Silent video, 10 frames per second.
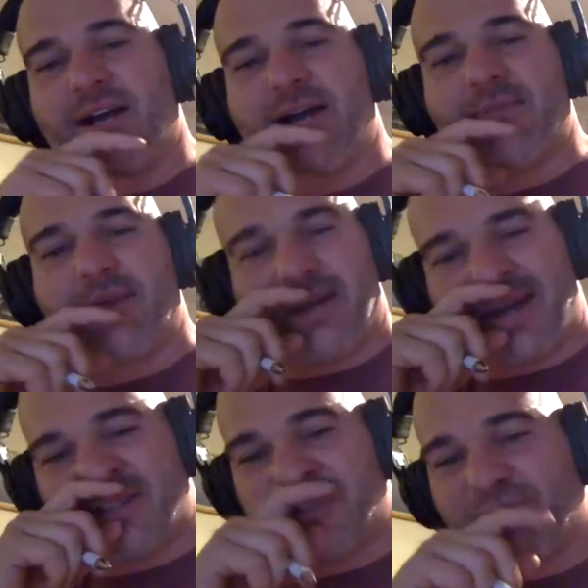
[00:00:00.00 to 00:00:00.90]
mean, I
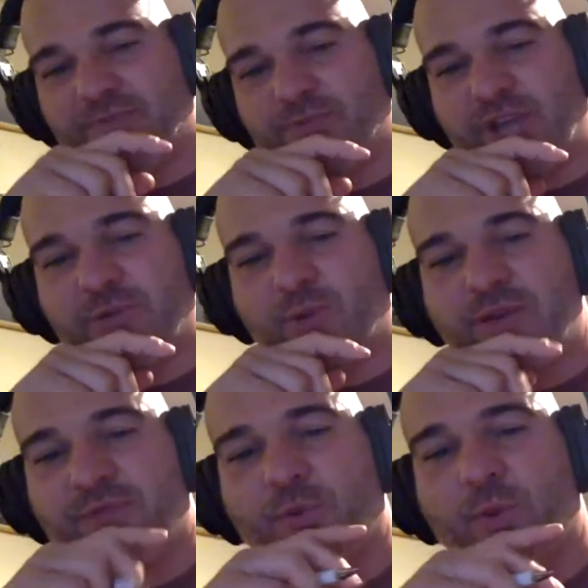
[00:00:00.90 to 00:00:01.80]
like James White
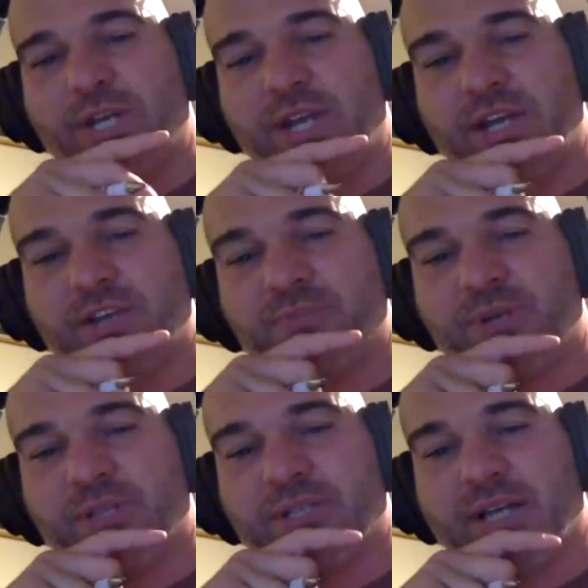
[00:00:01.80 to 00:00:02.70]
for what he is,
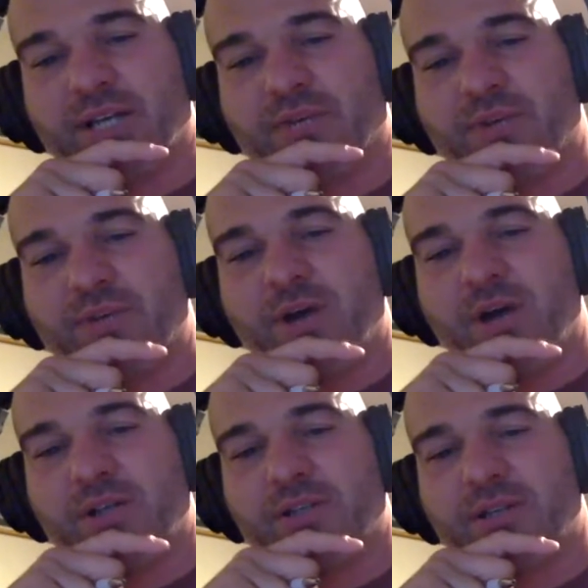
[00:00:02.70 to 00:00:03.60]
but Kareem
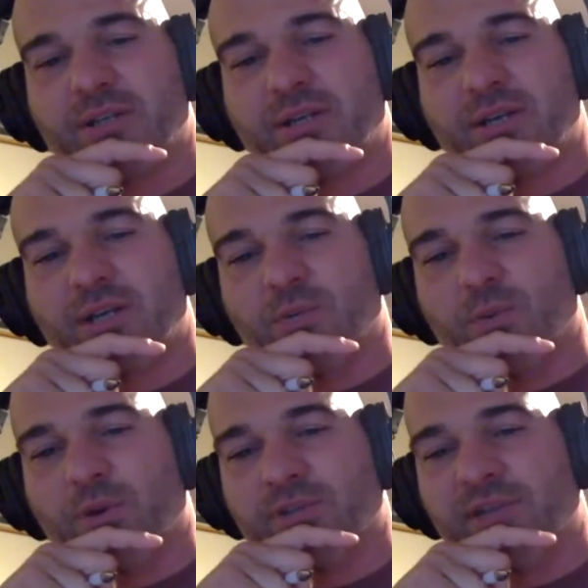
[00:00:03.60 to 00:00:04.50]
Hunt
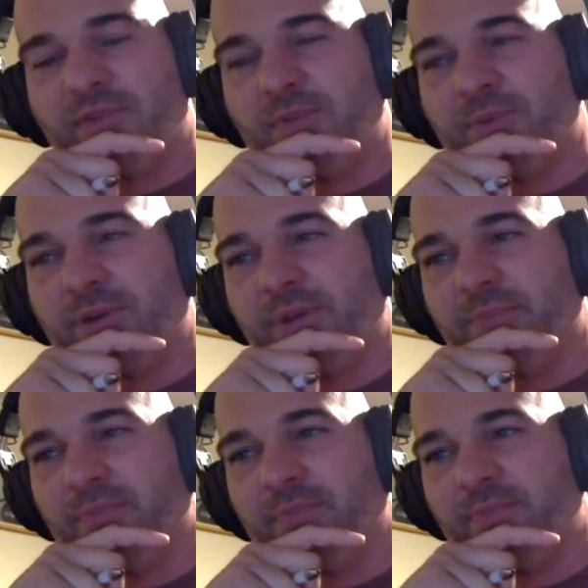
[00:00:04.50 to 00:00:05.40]
will definitely put up
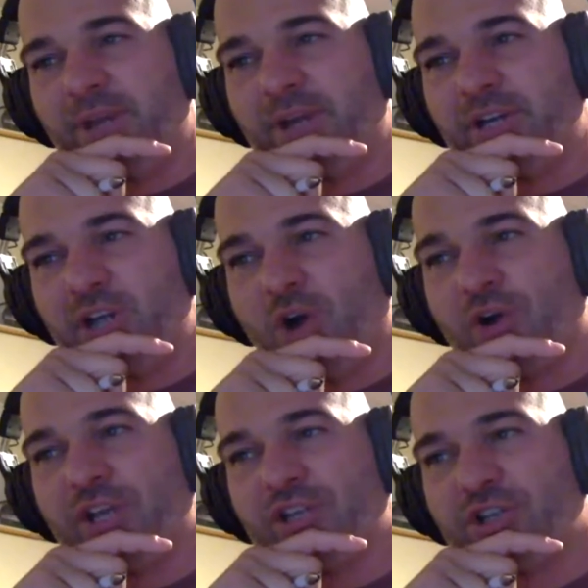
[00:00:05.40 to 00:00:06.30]
bigger
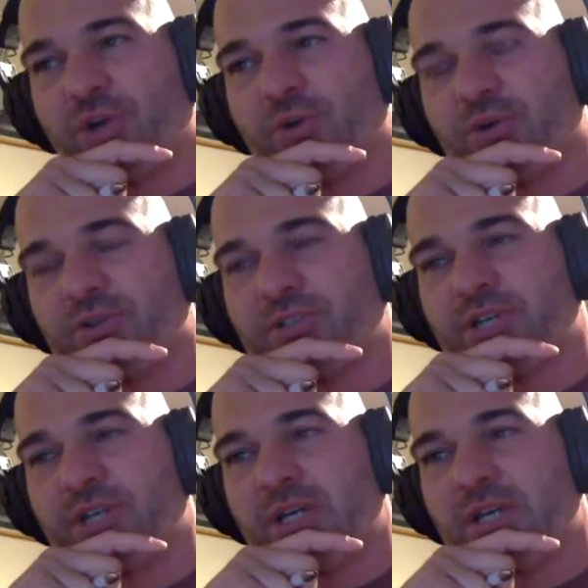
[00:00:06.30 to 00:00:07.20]
yardage totals
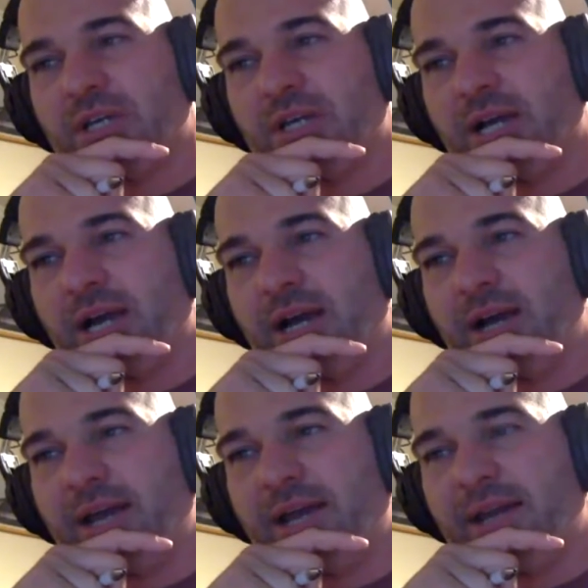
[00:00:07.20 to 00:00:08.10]

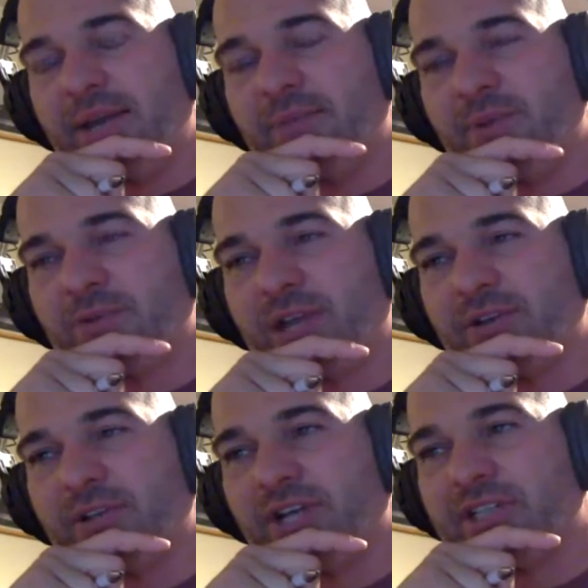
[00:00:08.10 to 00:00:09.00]
and most
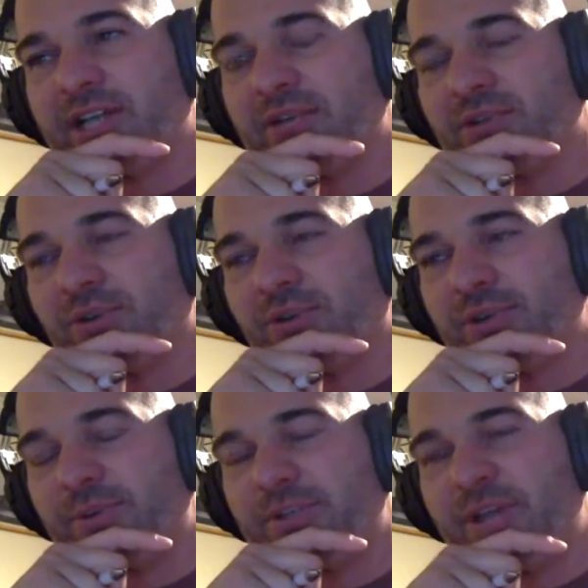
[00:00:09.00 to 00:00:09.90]
likely touchdown totals. I
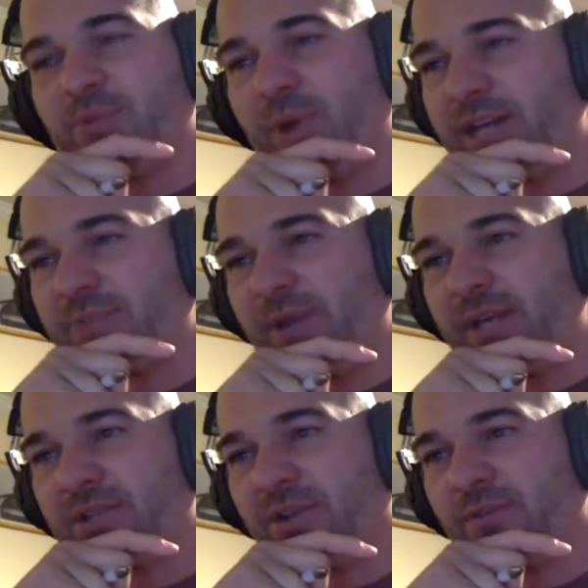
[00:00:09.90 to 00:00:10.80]
mean, James White
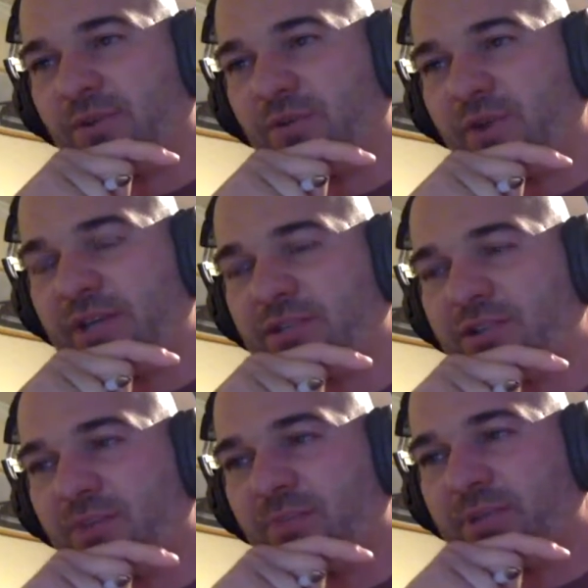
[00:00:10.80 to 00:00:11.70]
is off to a great
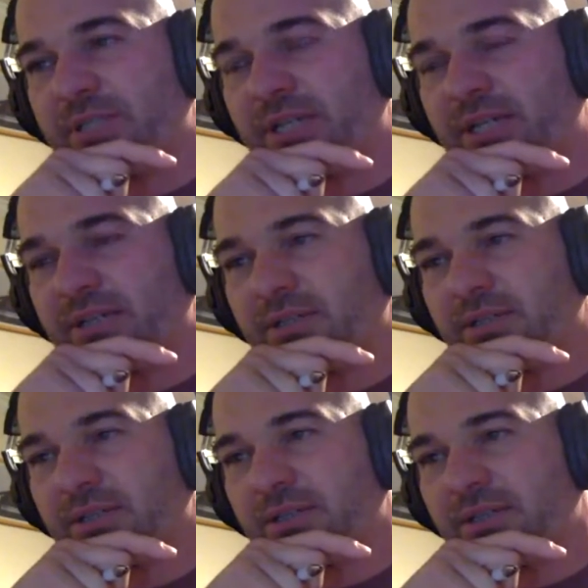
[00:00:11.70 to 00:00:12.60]
start, but
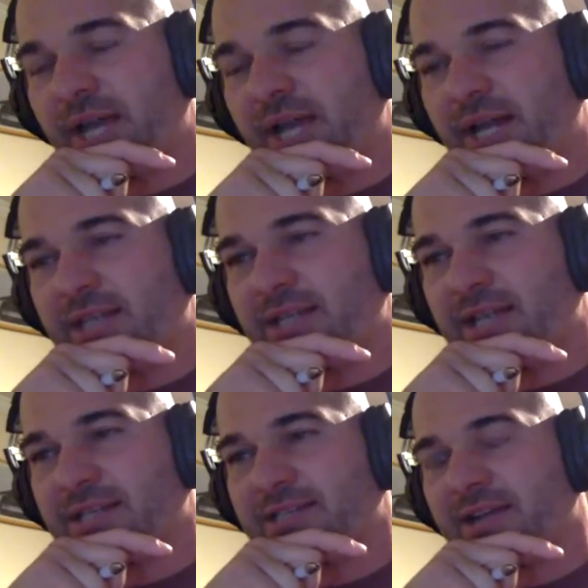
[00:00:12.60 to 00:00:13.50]
yeah, that's
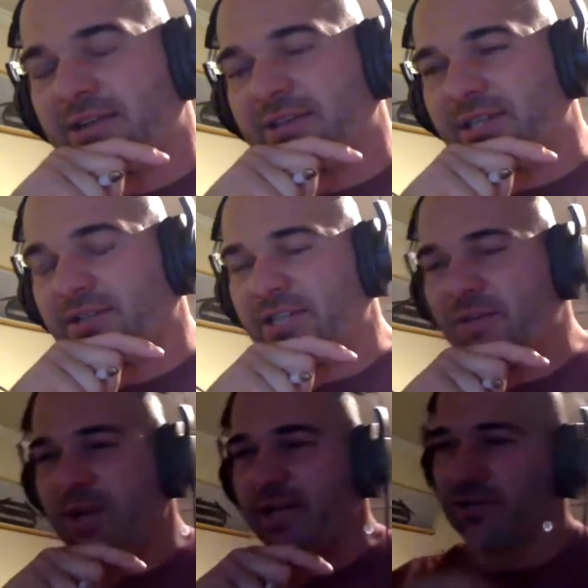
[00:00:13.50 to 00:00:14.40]
a solid deal.
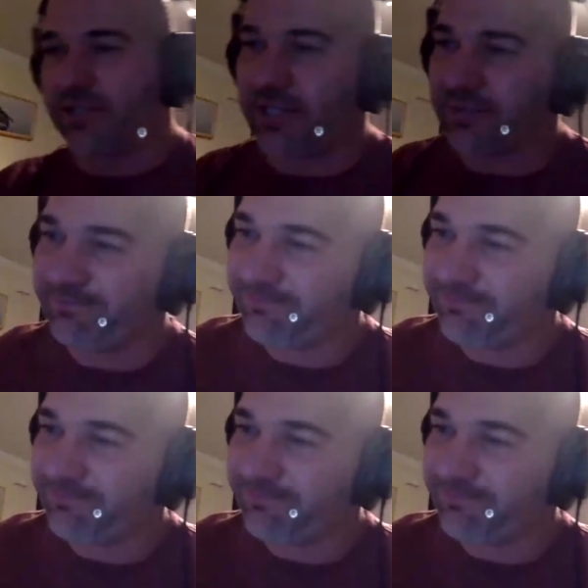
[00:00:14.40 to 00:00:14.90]
T.Y. Hilton,